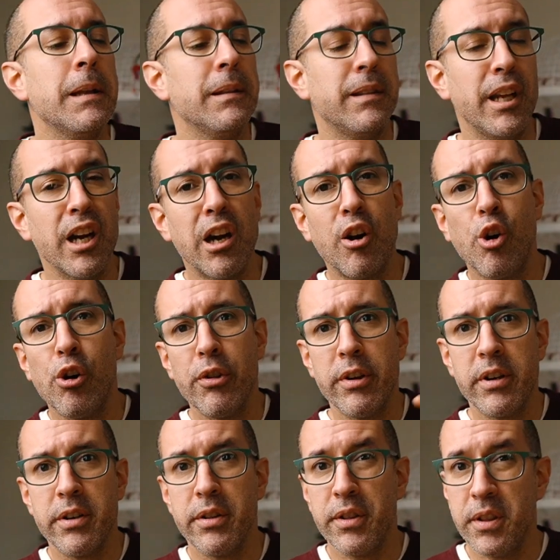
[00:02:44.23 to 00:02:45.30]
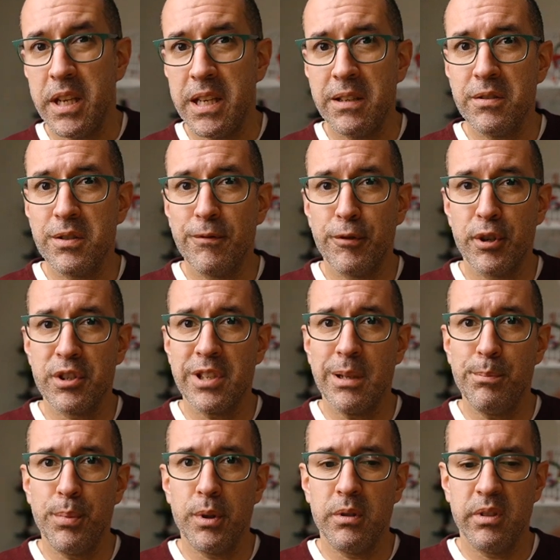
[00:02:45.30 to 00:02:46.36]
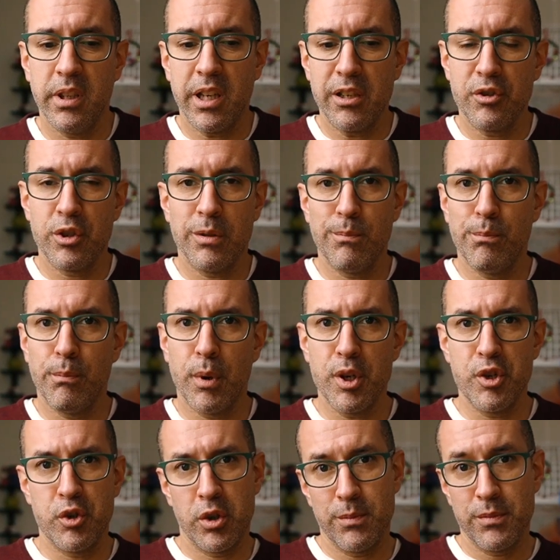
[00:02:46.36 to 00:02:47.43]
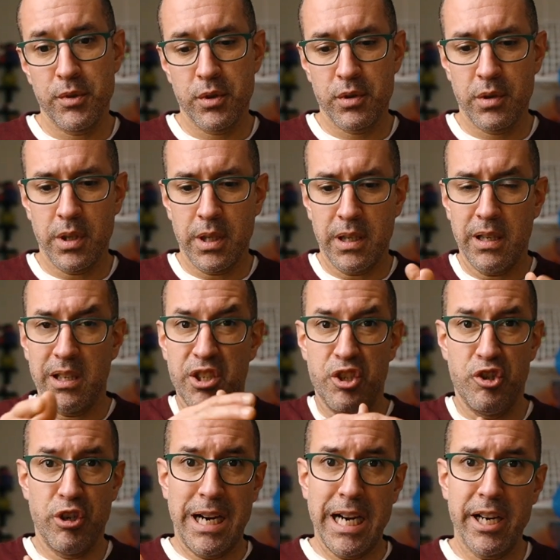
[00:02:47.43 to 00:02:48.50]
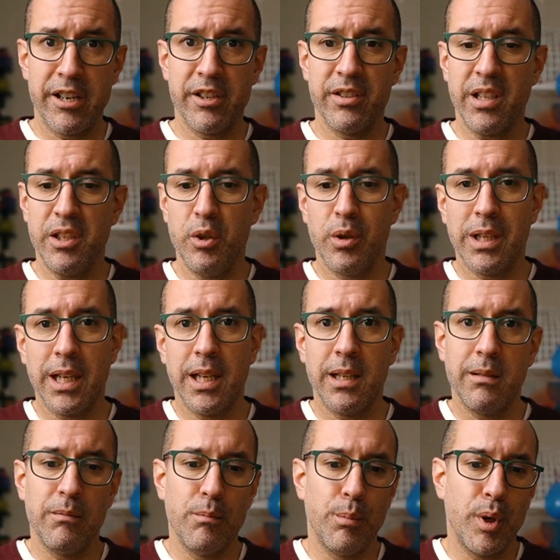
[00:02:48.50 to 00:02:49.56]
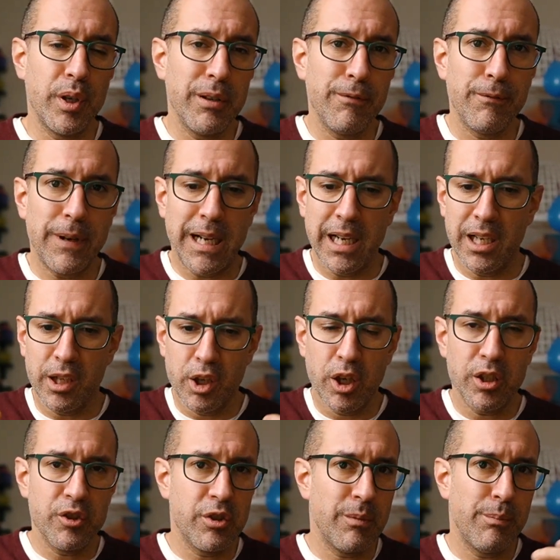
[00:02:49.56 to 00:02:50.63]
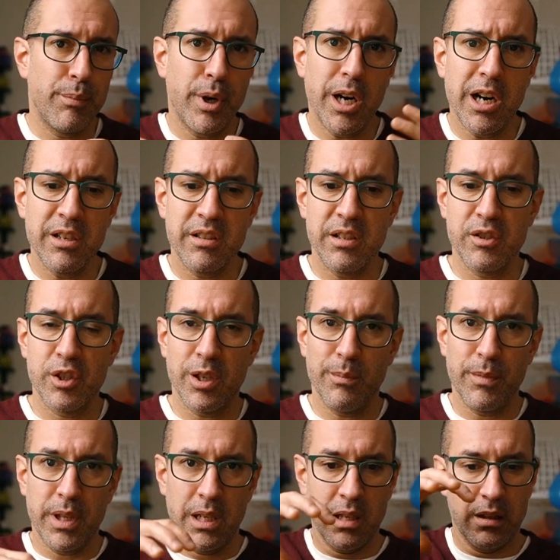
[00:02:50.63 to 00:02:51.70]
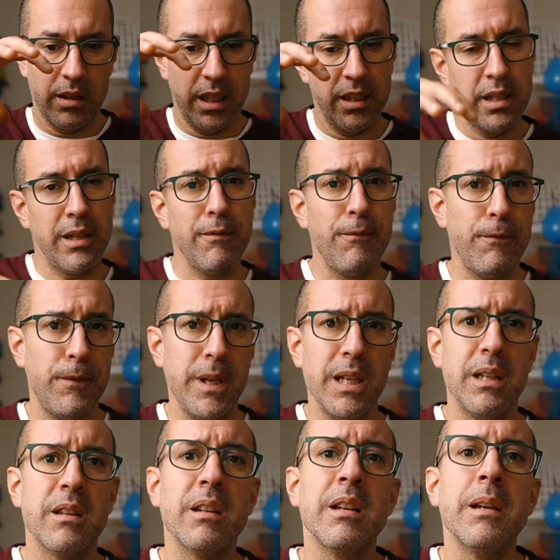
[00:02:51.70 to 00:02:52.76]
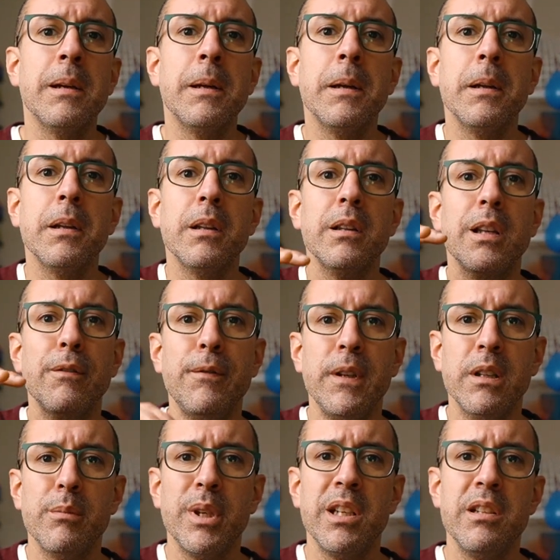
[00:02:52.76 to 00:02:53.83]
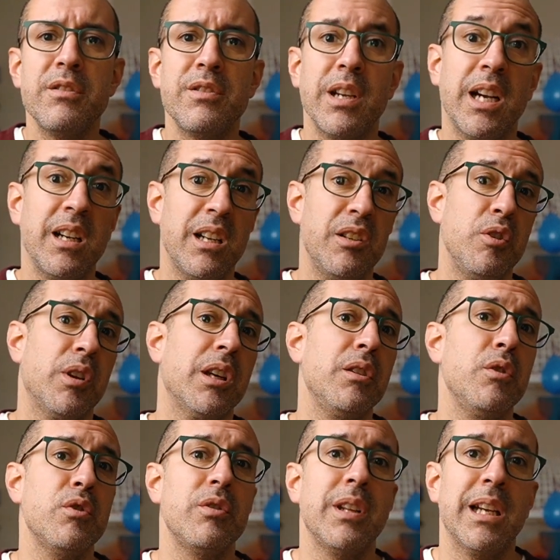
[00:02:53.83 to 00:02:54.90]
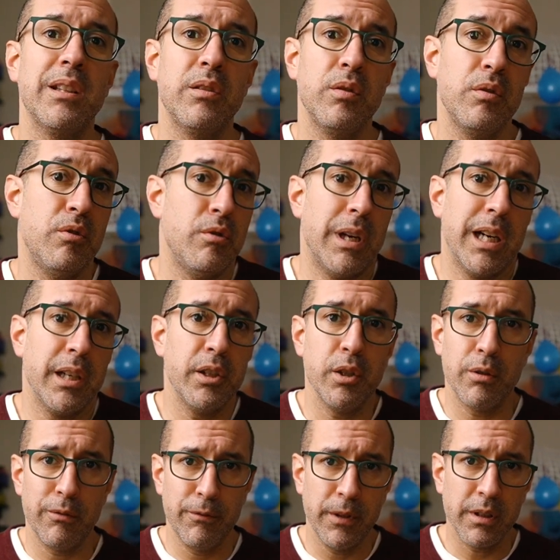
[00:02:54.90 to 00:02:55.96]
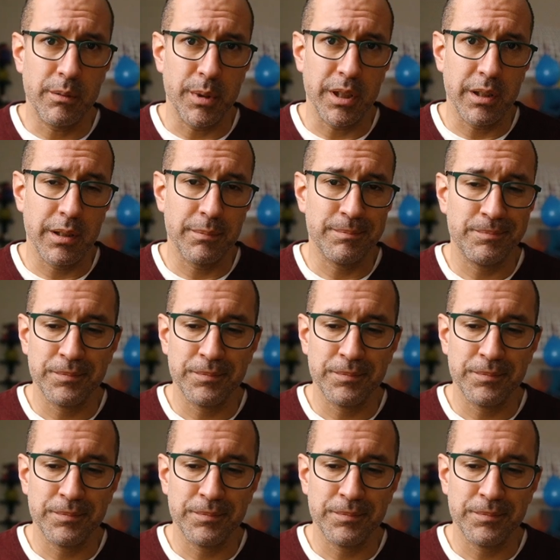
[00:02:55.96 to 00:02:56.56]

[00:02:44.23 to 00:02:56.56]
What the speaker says: There are other things, for example, there are some mushrooms dryers that you can modify, cut some part and something, and then they feed the filament inside and you can use that to dry your filament.